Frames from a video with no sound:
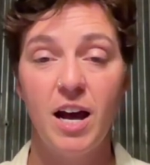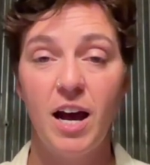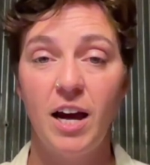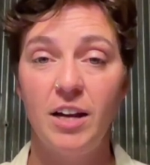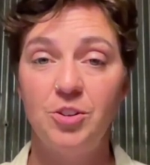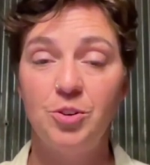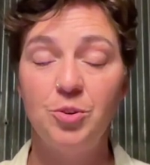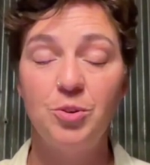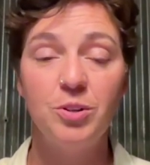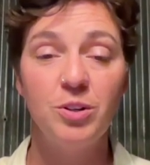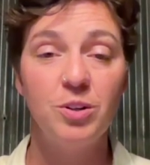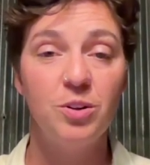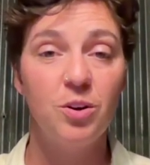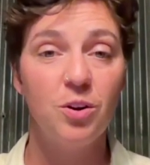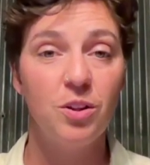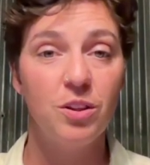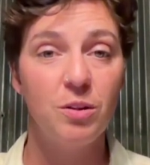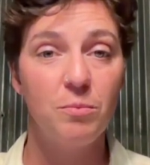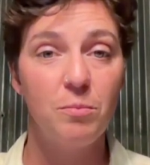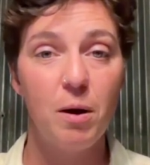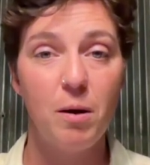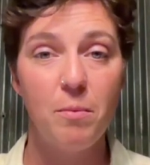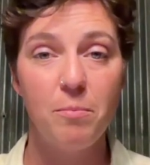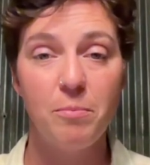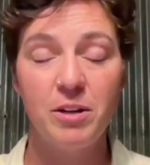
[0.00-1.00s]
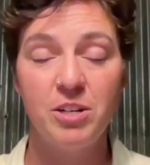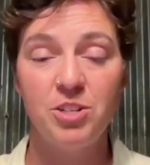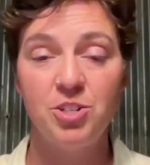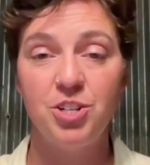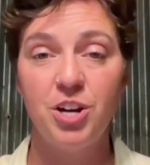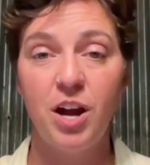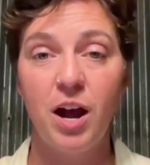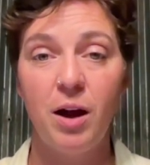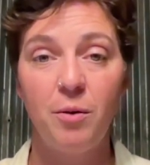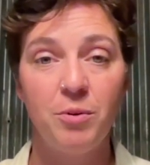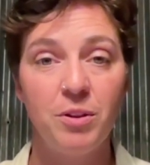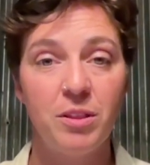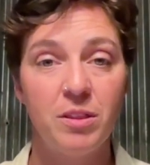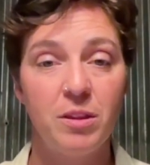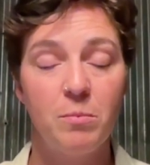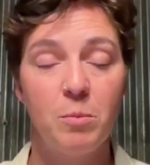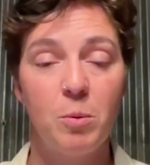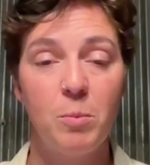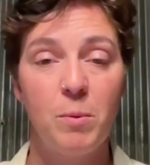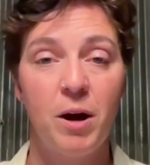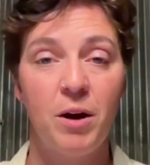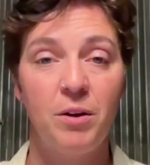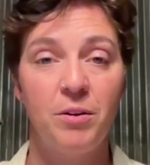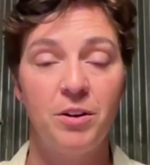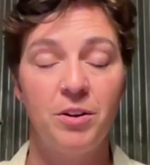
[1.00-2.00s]
And you can call them up and chat with them
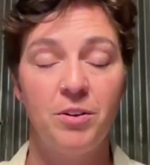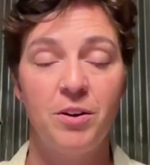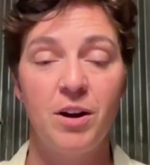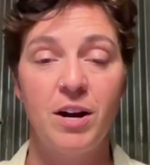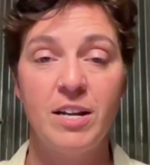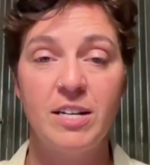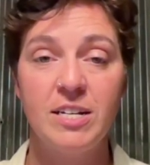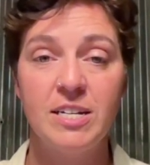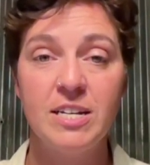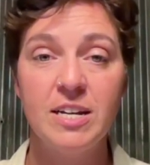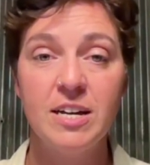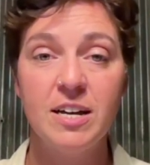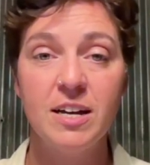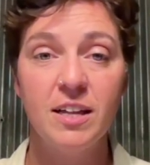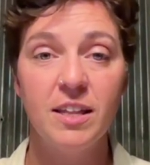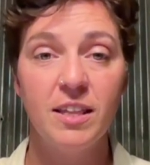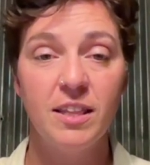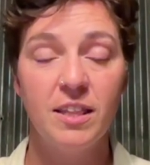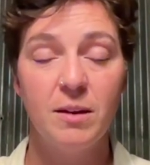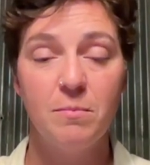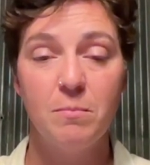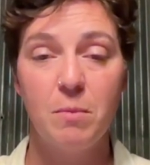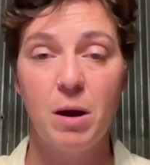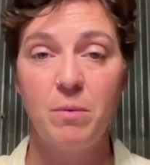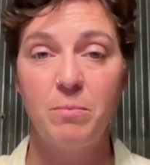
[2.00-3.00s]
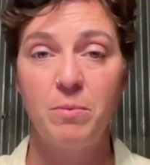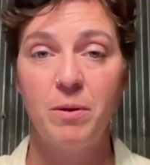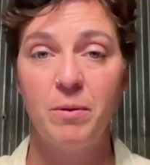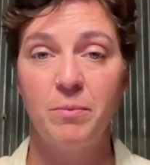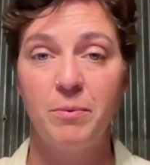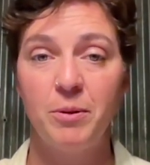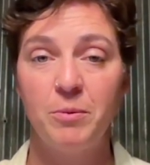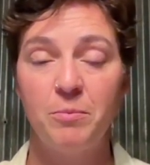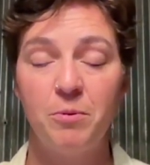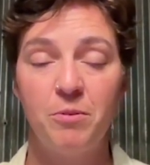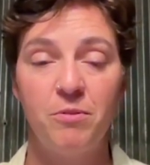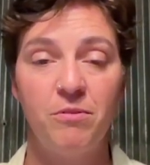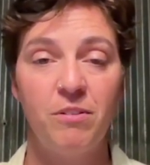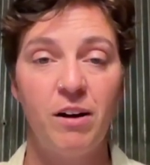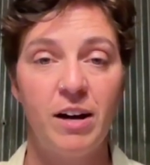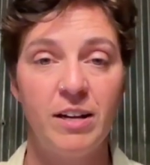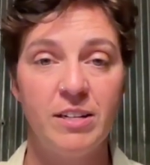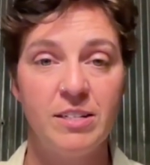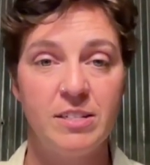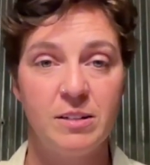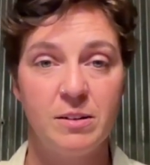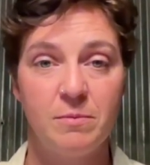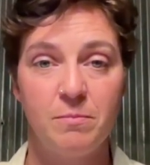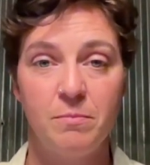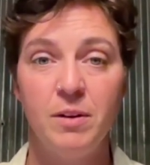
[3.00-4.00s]
about your idea. They might be able to
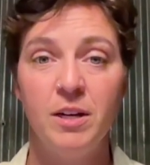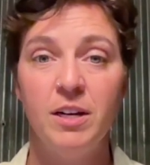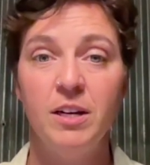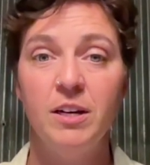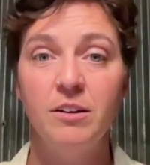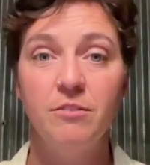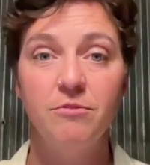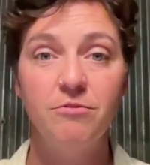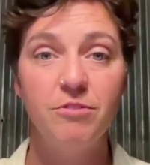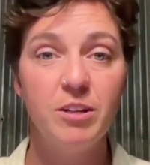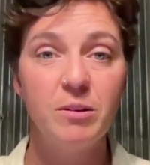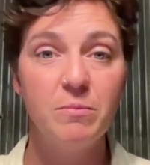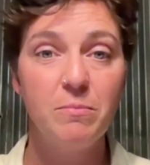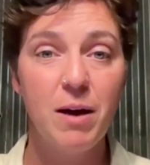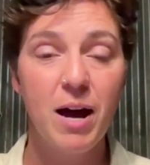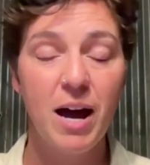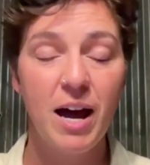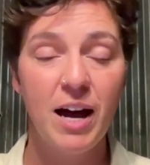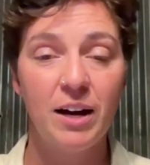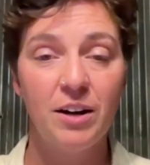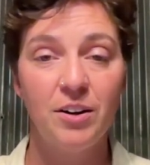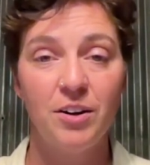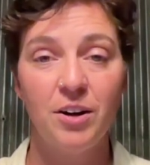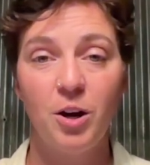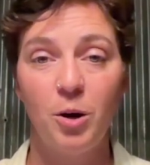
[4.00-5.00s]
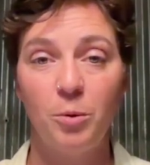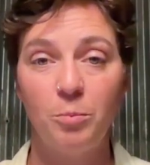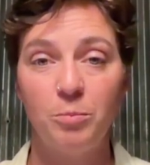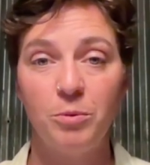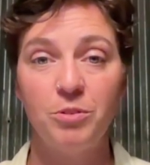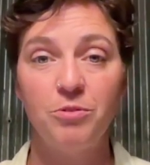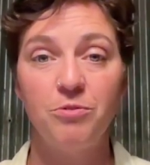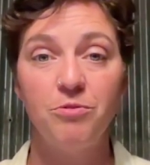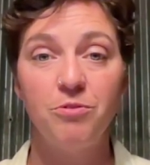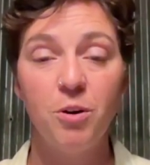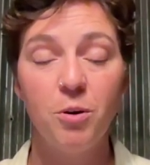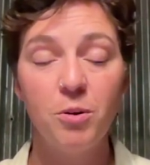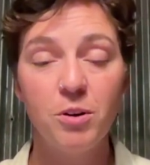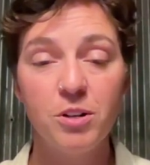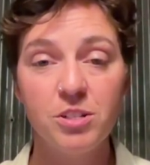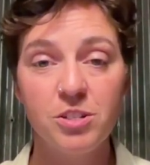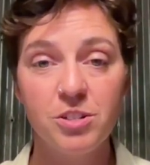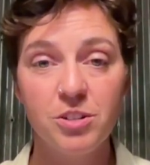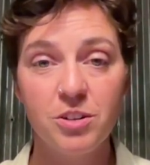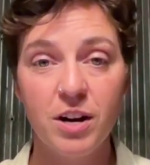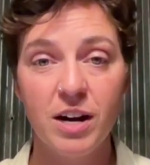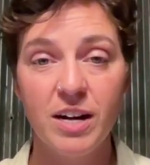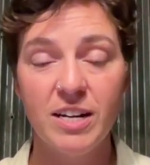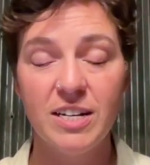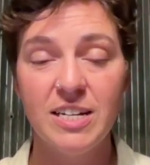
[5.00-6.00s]
provide some feedback or help you focus
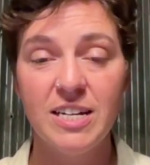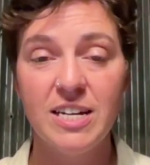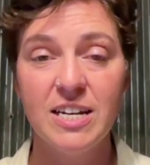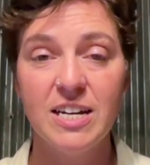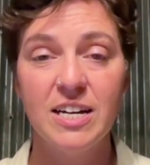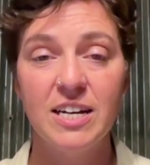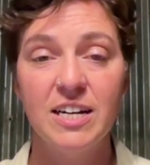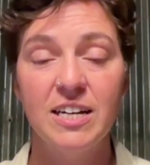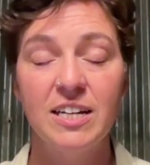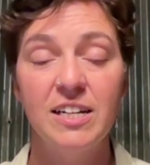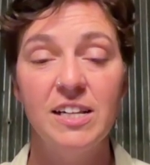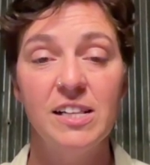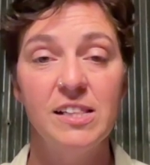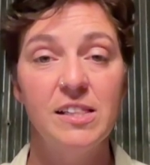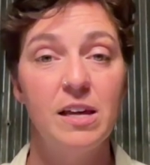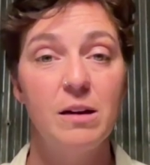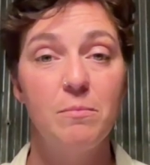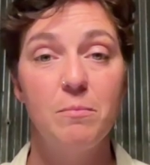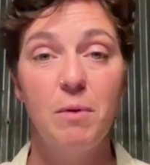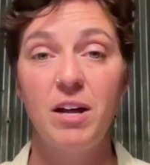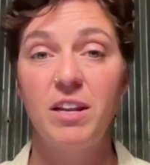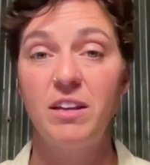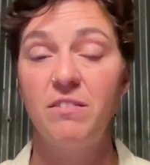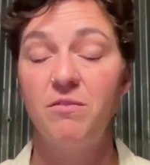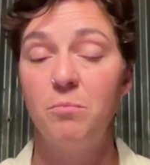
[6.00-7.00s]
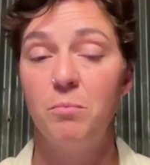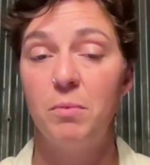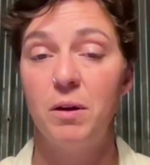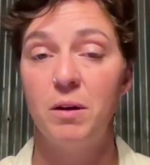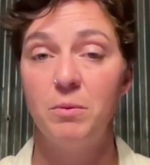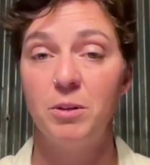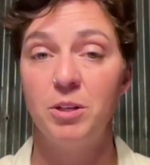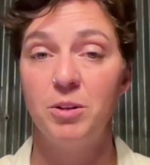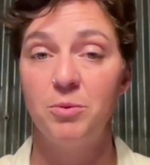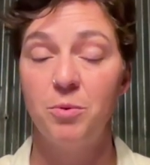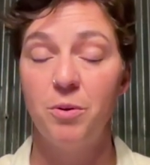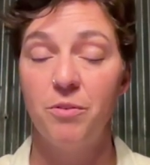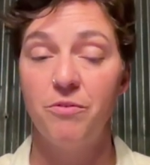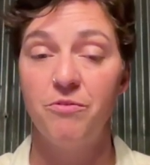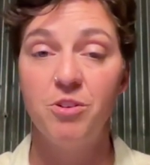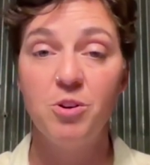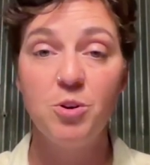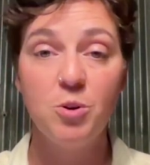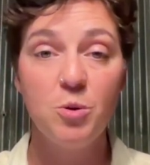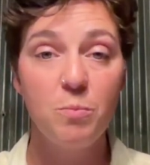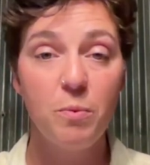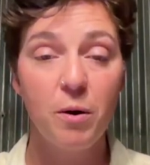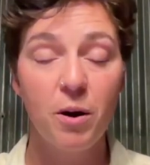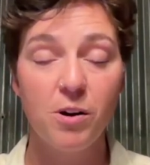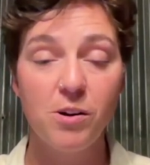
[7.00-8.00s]
your idea. They might even be able to
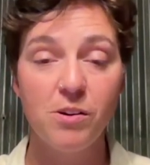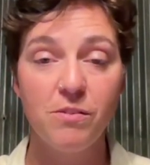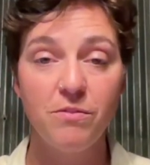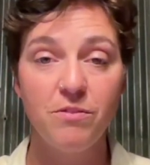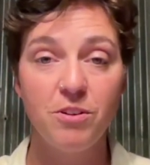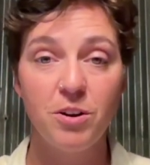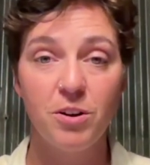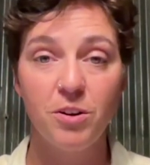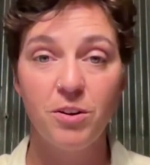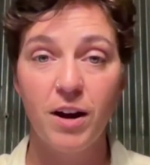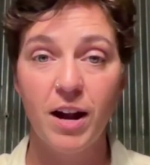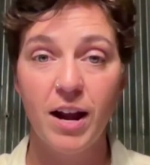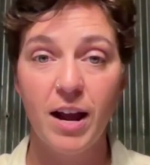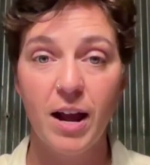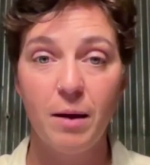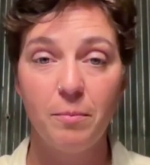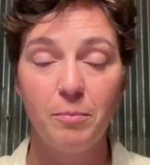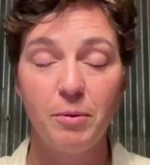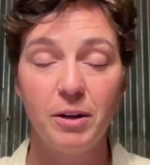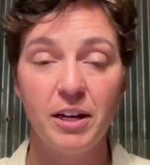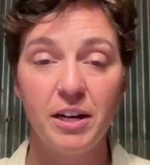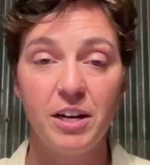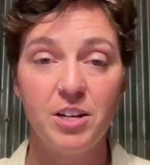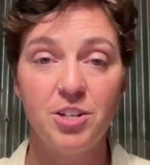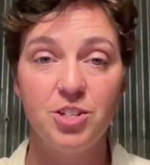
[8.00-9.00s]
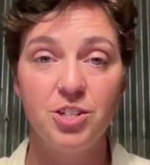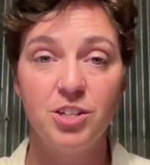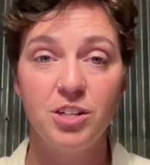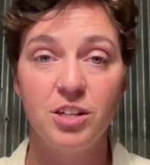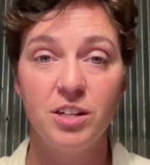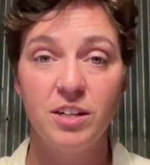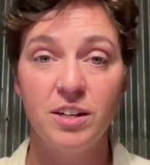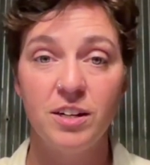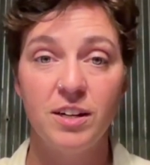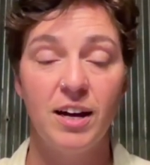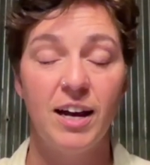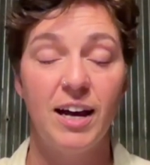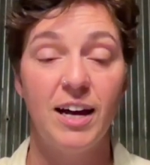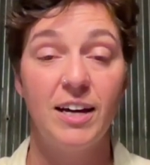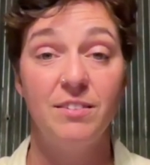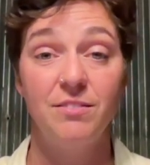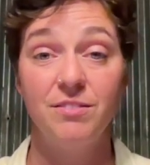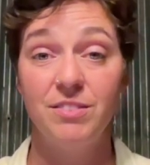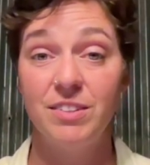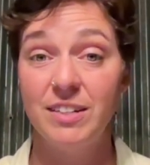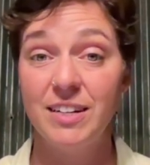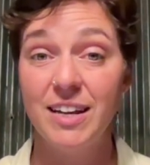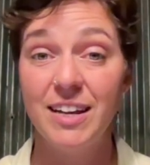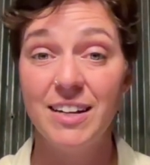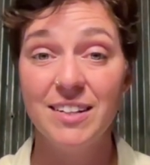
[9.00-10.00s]
review part of your grant application ahead of
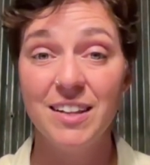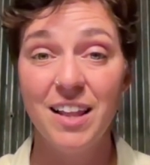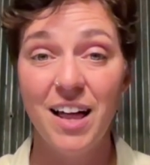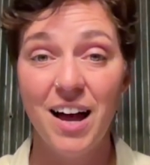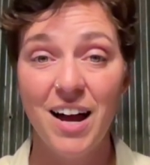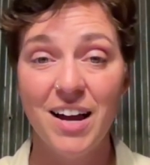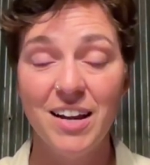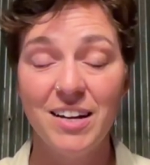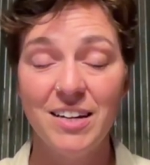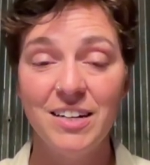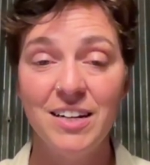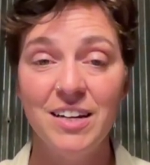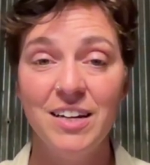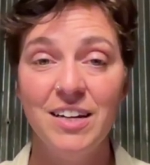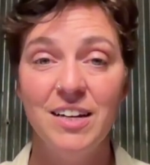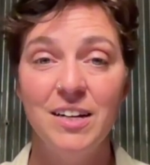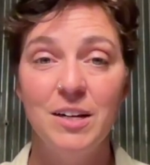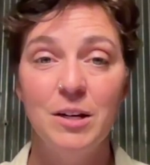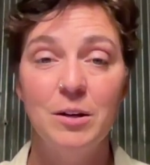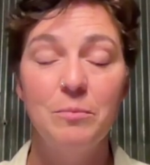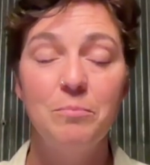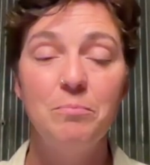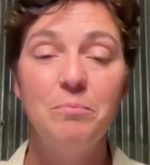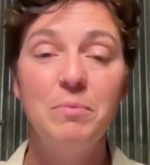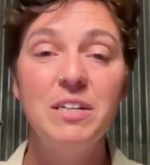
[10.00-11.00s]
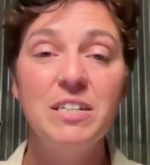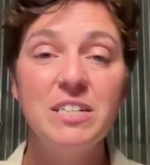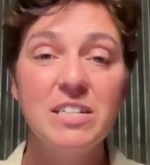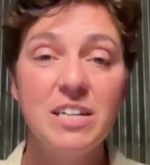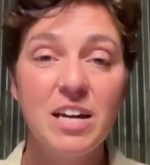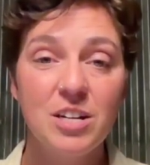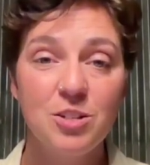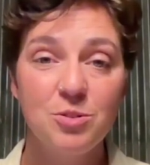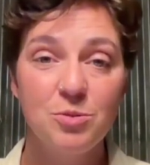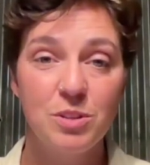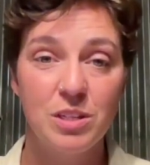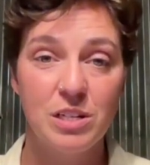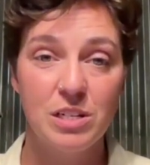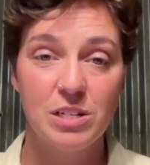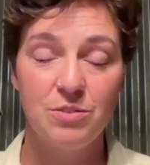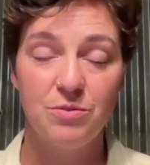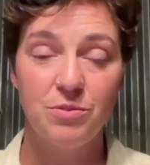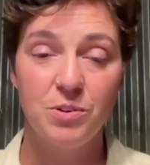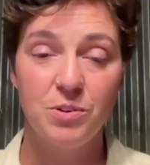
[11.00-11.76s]
the deadline. Be in touch with these